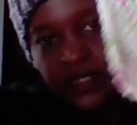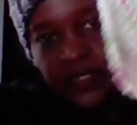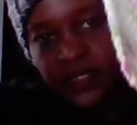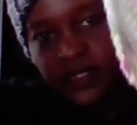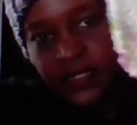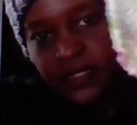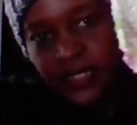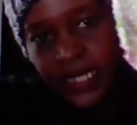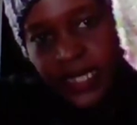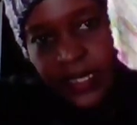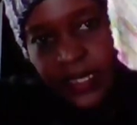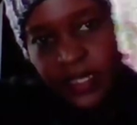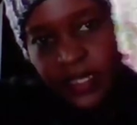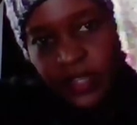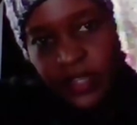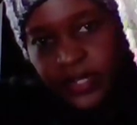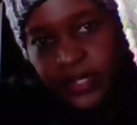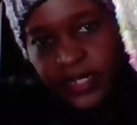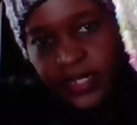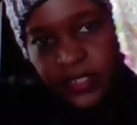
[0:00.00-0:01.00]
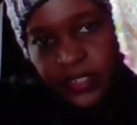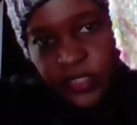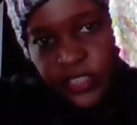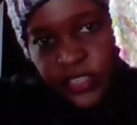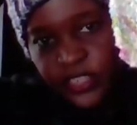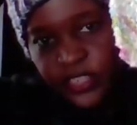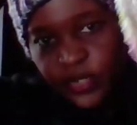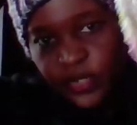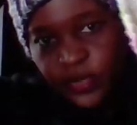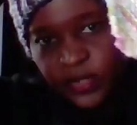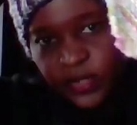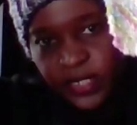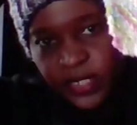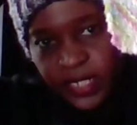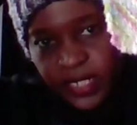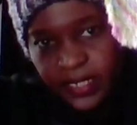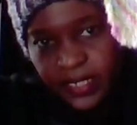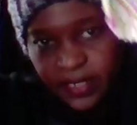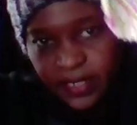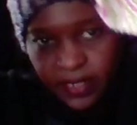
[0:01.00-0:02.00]
this is that yarn I just showed
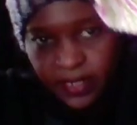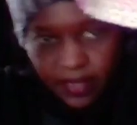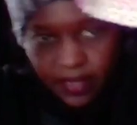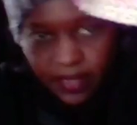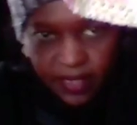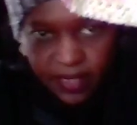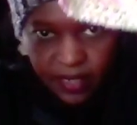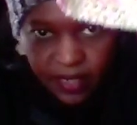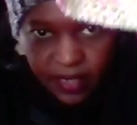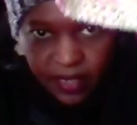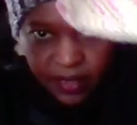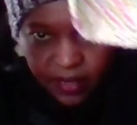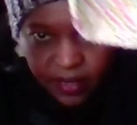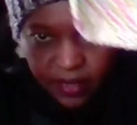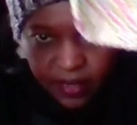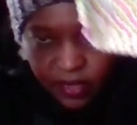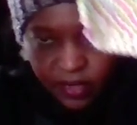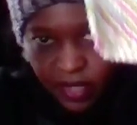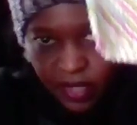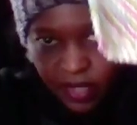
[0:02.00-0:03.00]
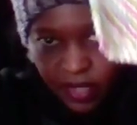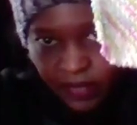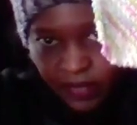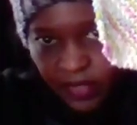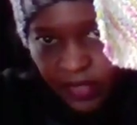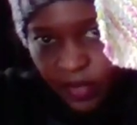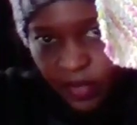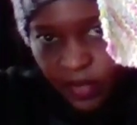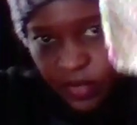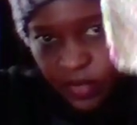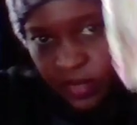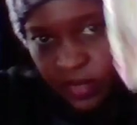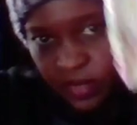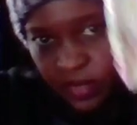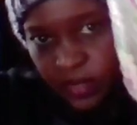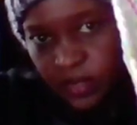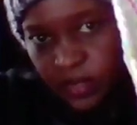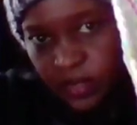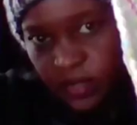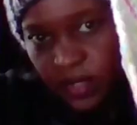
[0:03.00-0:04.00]
that I did the dishcloth and
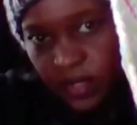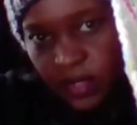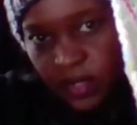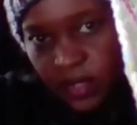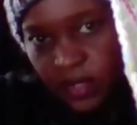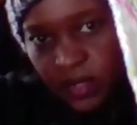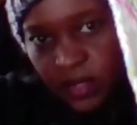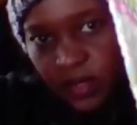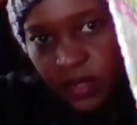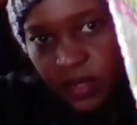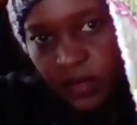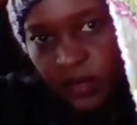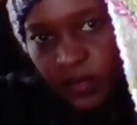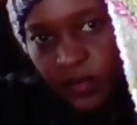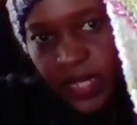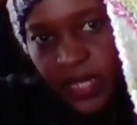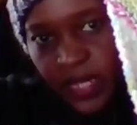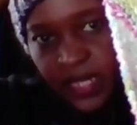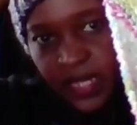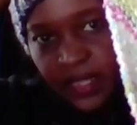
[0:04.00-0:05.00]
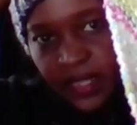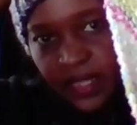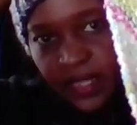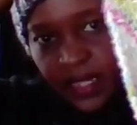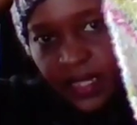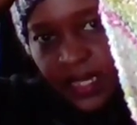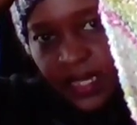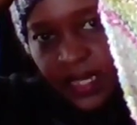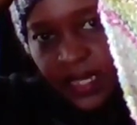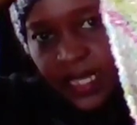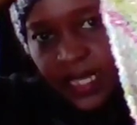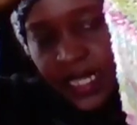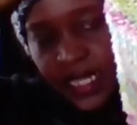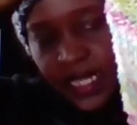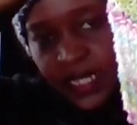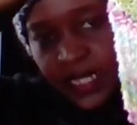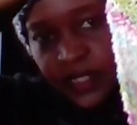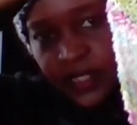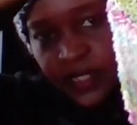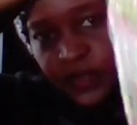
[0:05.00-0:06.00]
coasters with, and
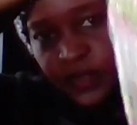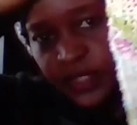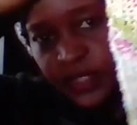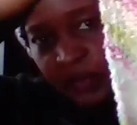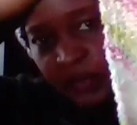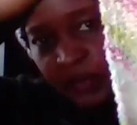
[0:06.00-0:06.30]
then this was the